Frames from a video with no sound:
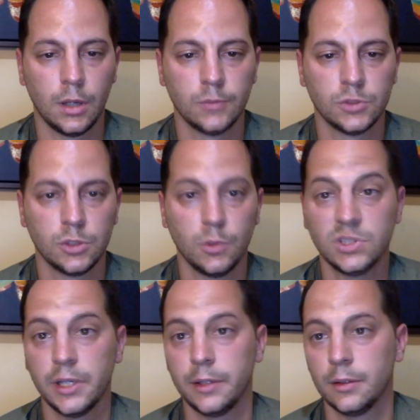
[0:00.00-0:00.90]
So we'll
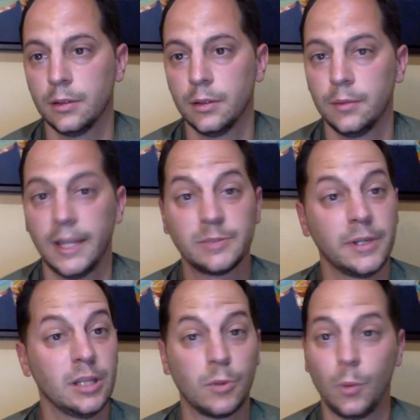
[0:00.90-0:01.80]
see. That's my
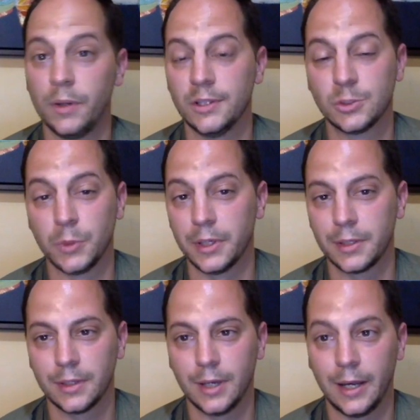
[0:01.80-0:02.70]
number one this week.
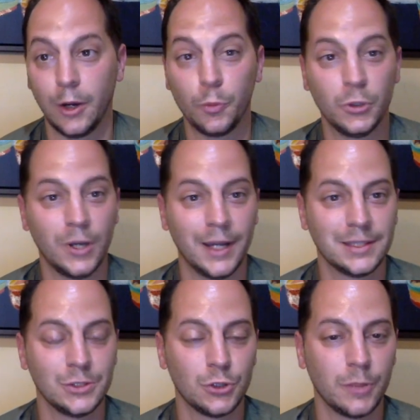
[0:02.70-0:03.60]
I hope you guys
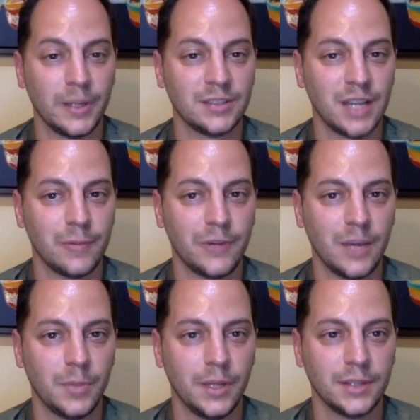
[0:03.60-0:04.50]
enjoyed my top
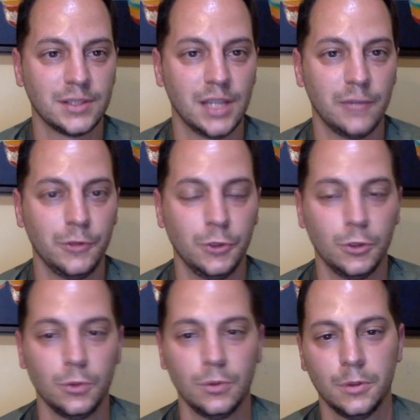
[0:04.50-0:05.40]
5 picks. If you do,